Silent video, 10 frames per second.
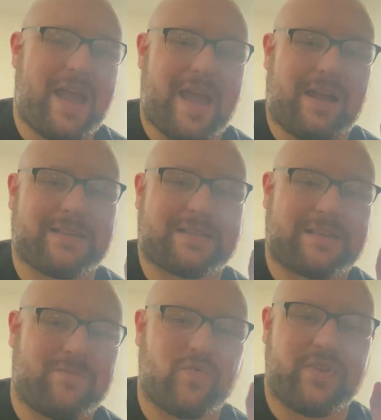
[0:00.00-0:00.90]
As
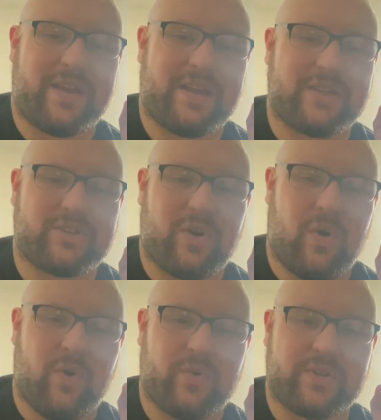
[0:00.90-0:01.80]
someone that has
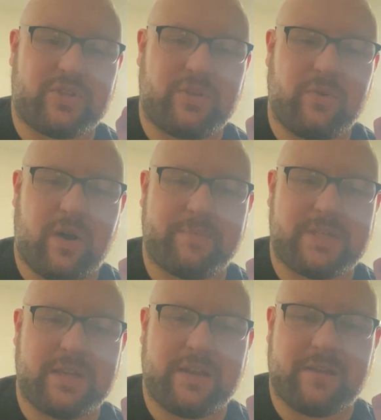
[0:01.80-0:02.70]
owned 2
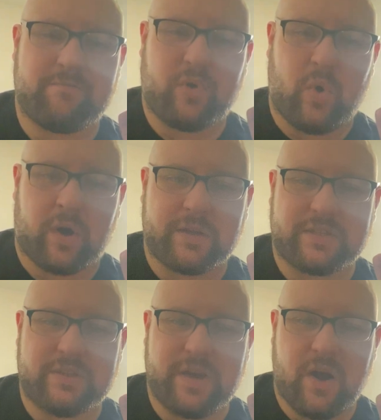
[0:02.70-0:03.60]
Obsidian boards,
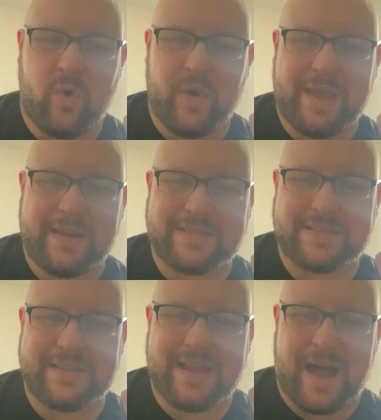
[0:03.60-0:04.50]
no, it is
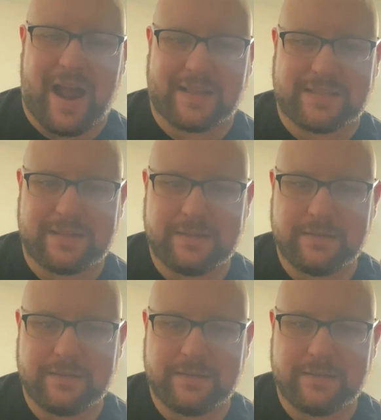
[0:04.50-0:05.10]
not.